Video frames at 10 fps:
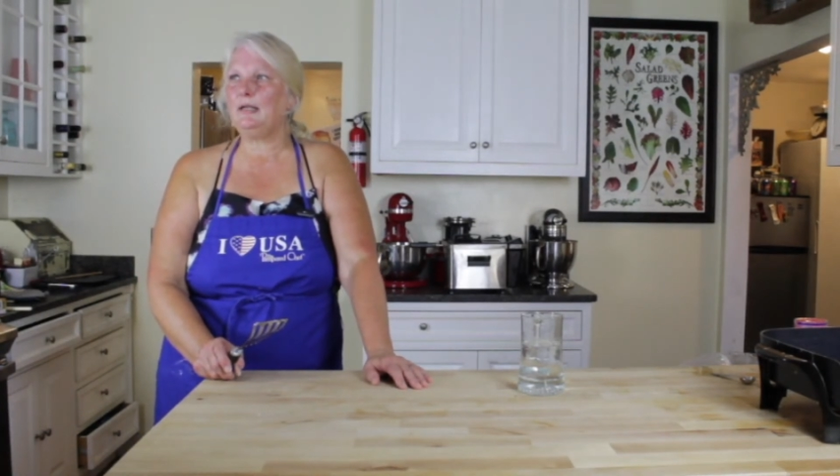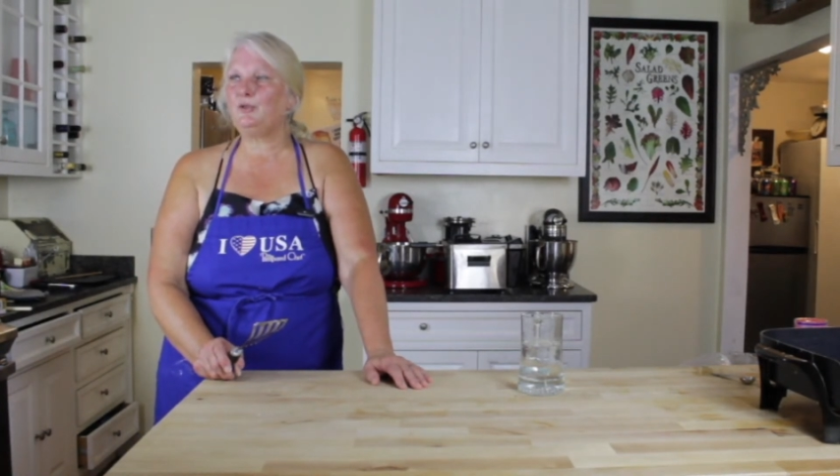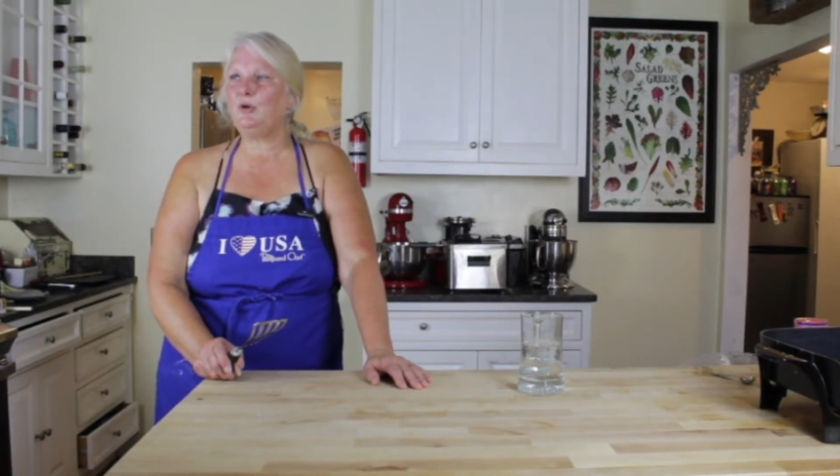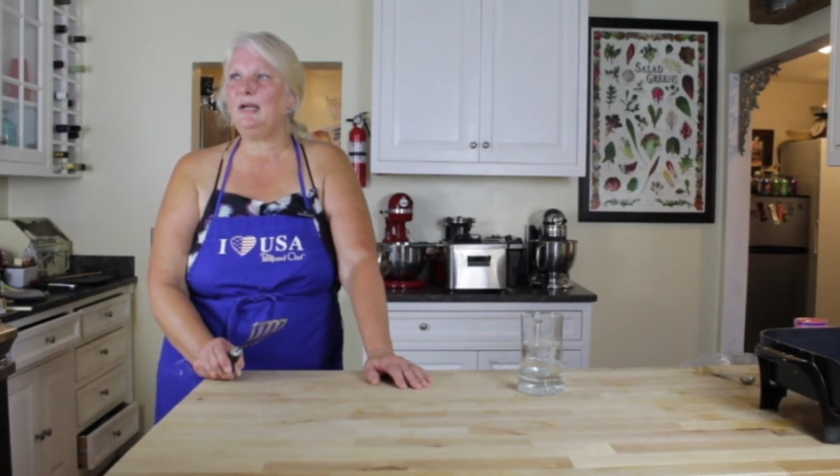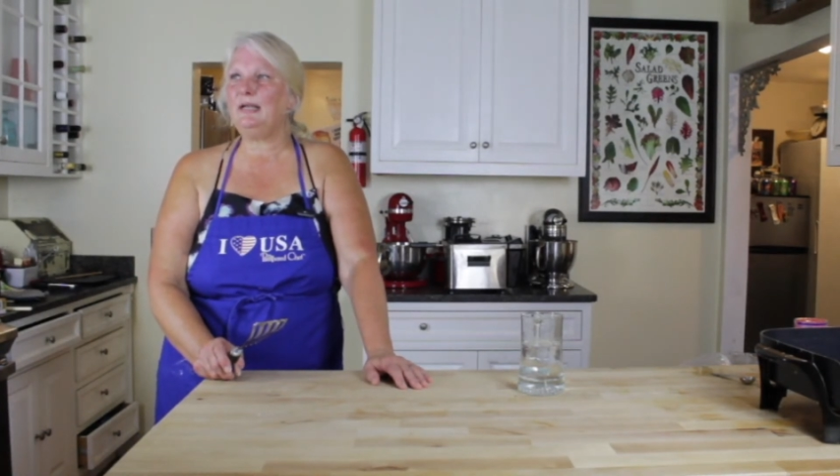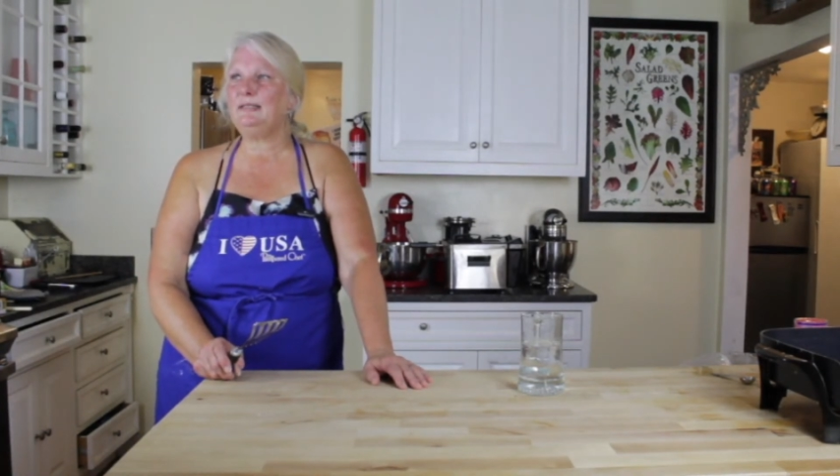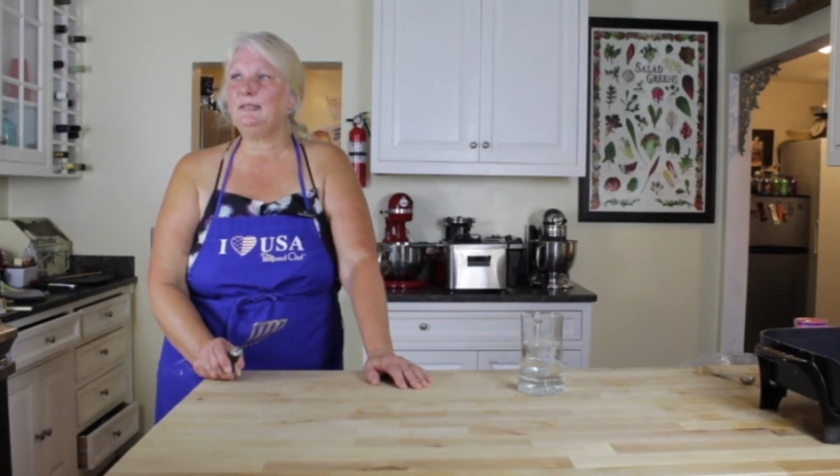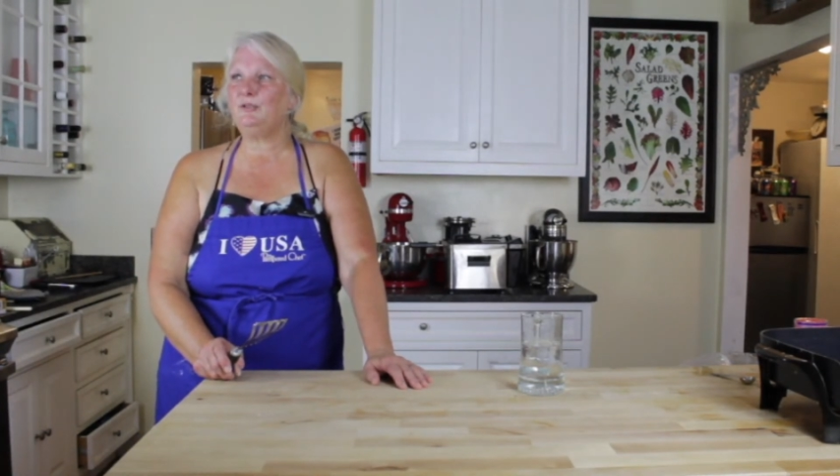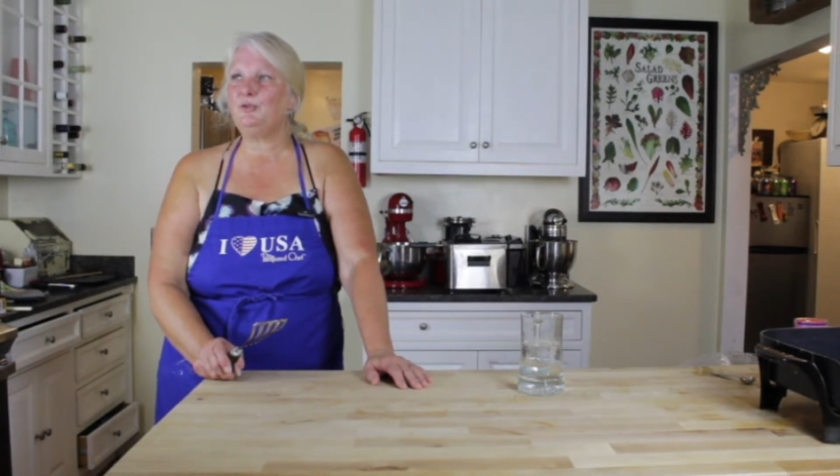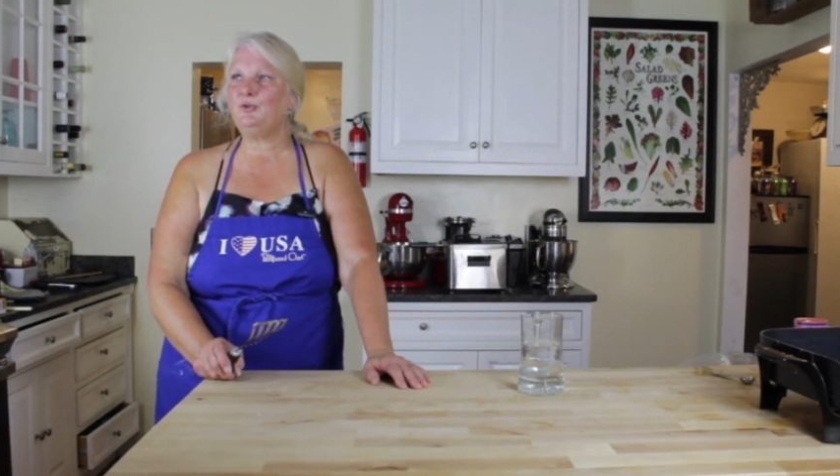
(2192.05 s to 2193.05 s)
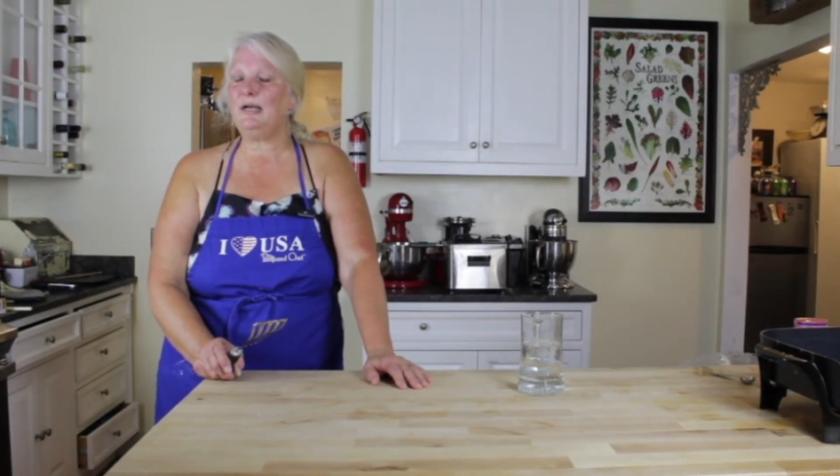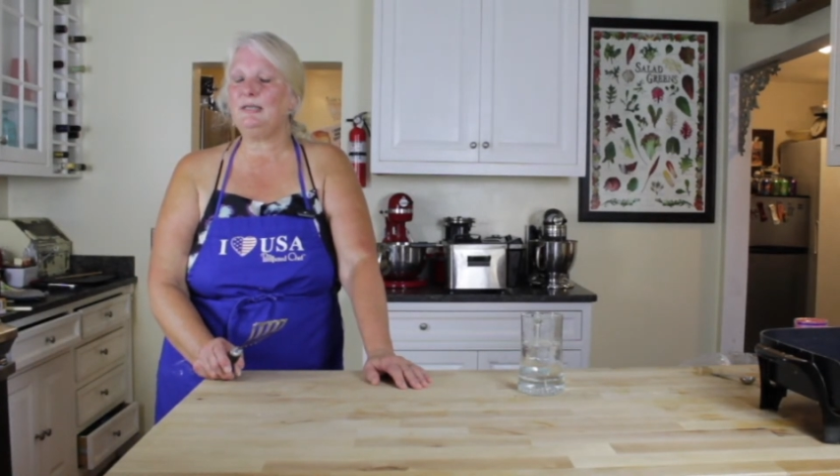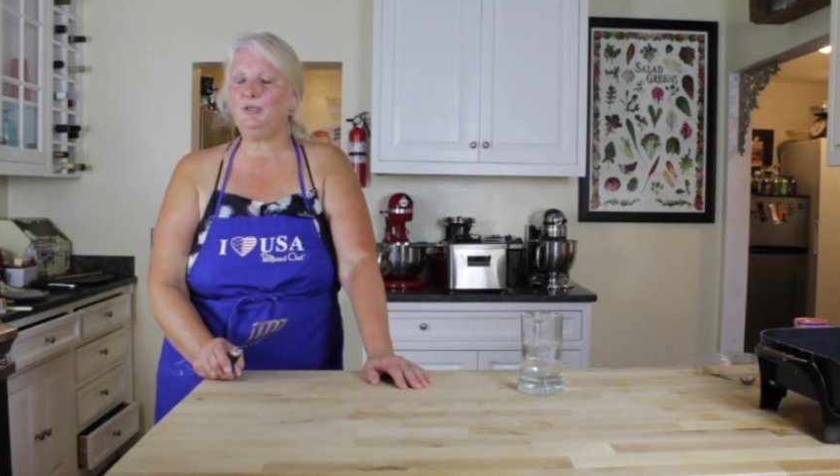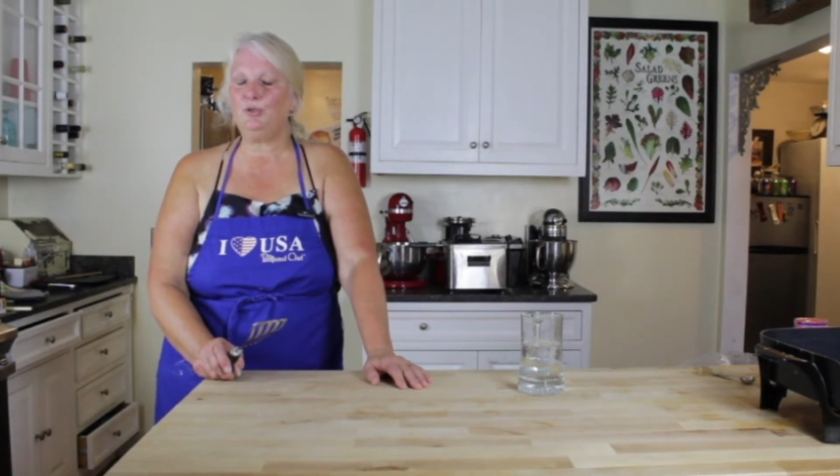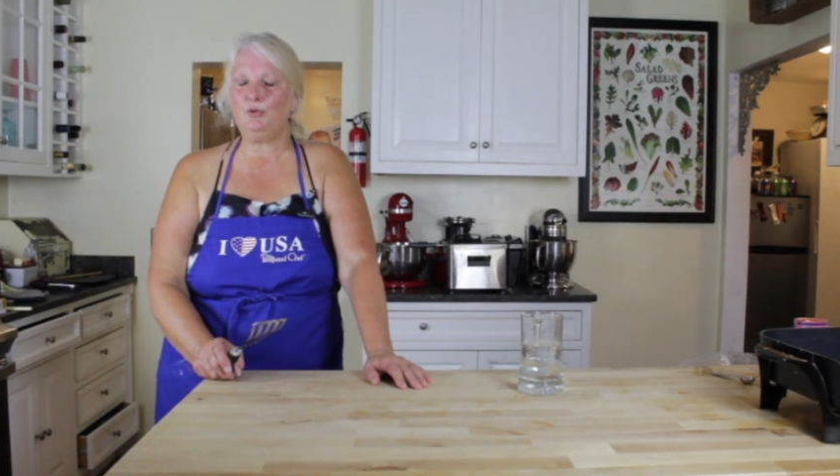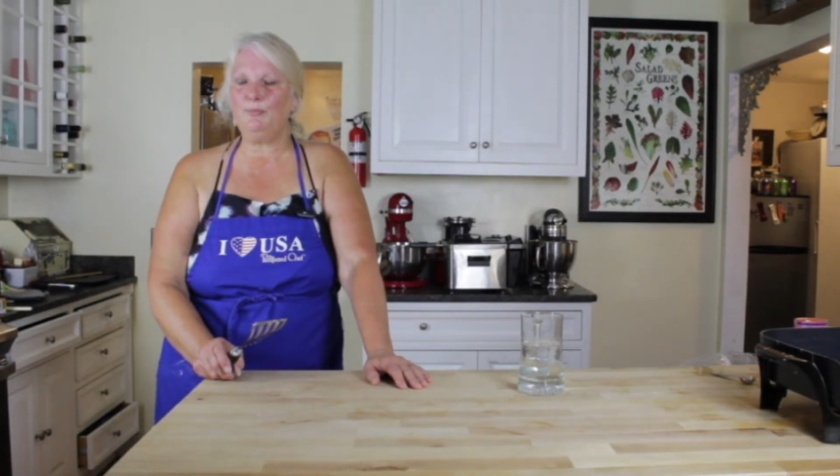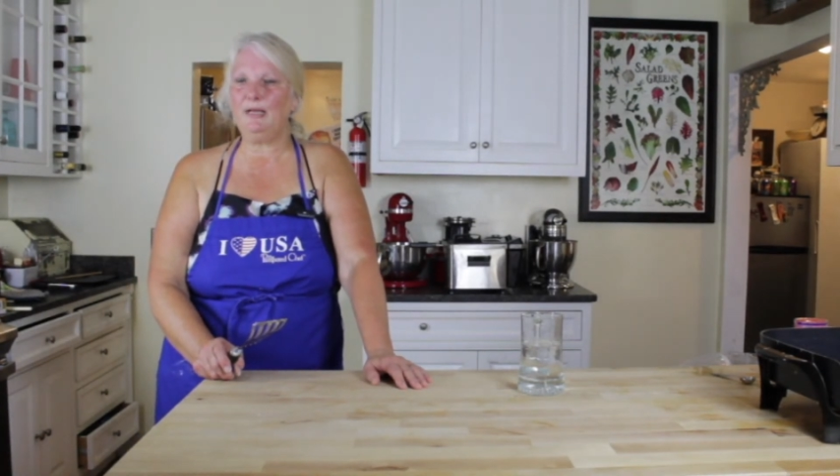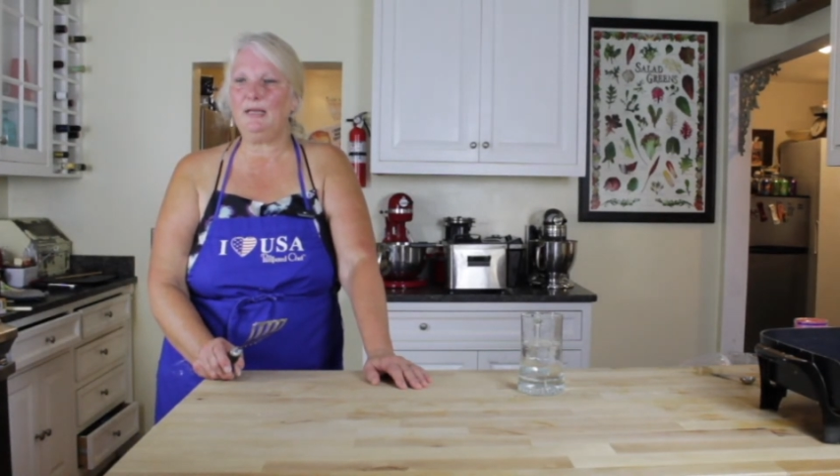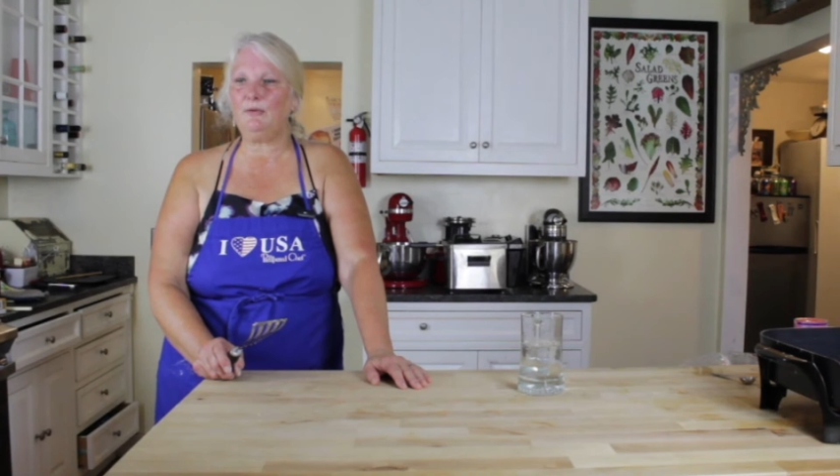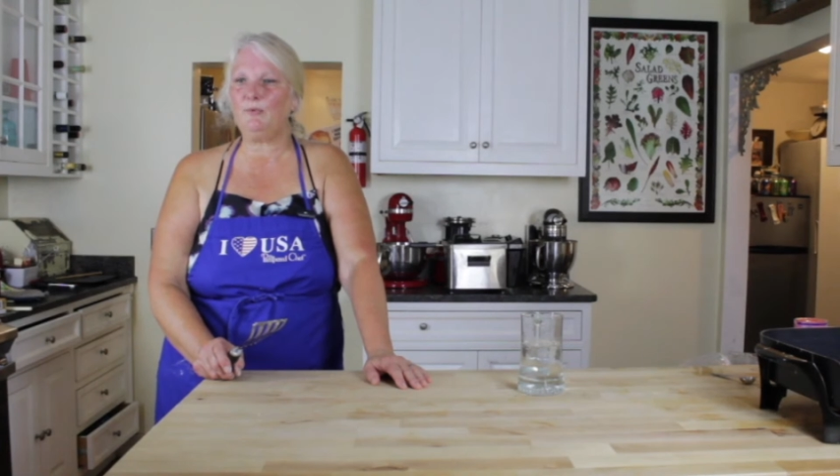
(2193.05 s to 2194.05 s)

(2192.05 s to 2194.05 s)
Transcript: try to make